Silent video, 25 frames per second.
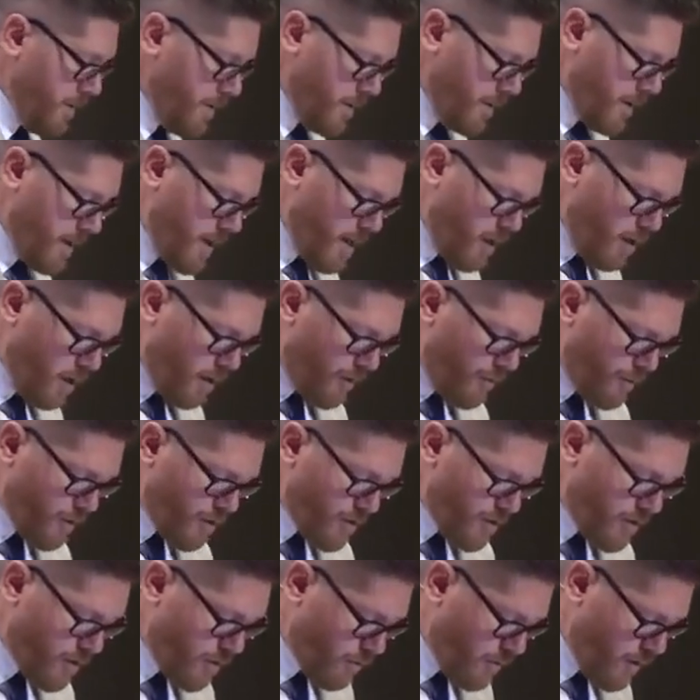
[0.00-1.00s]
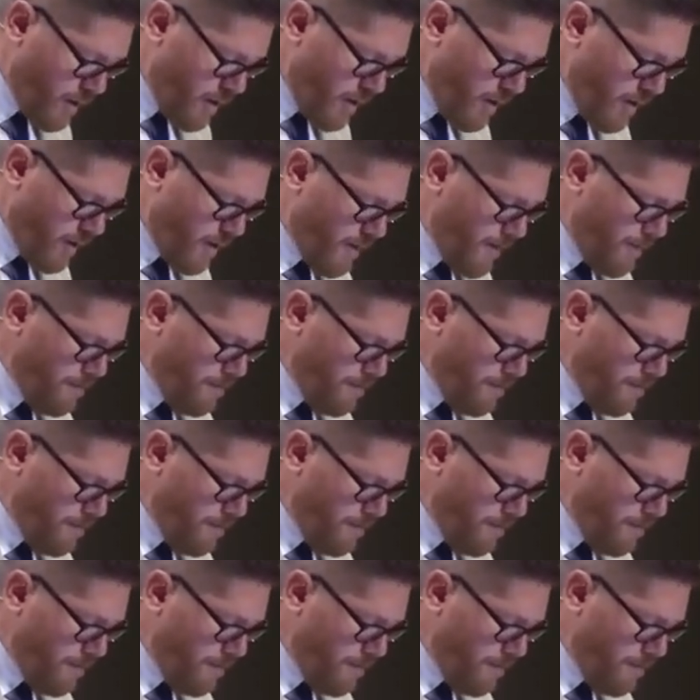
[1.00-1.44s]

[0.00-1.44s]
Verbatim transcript: Okay, look at verse 3.